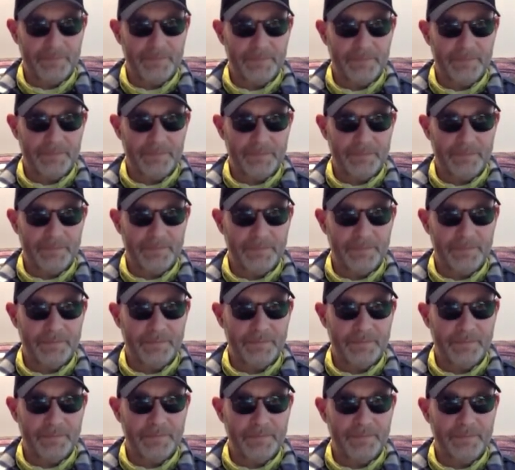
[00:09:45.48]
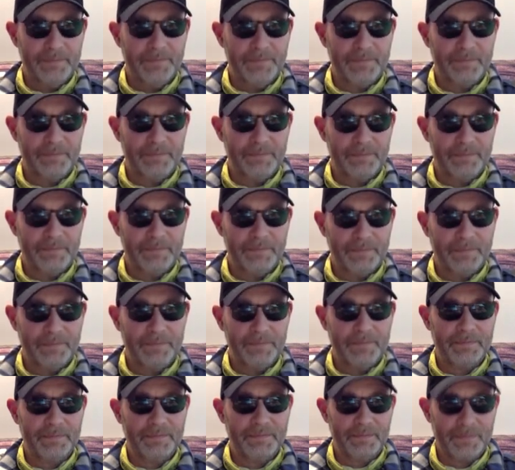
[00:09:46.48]

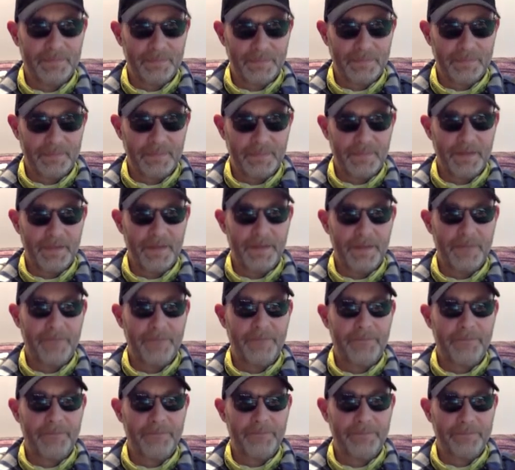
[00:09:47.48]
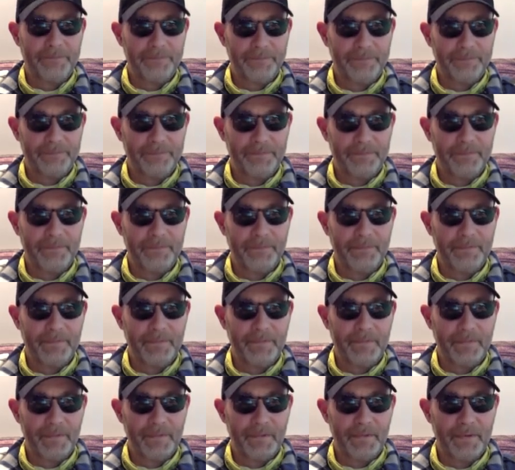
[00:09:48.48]

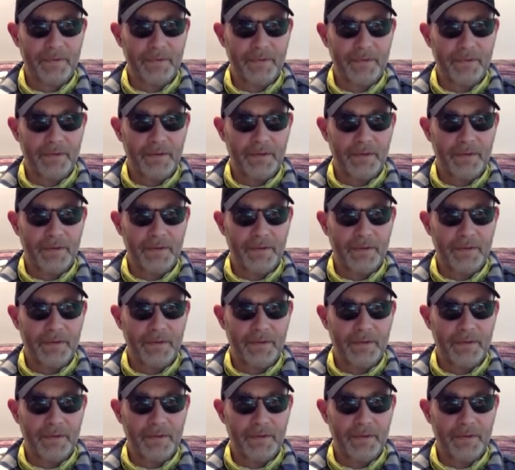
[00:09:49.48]
(silent)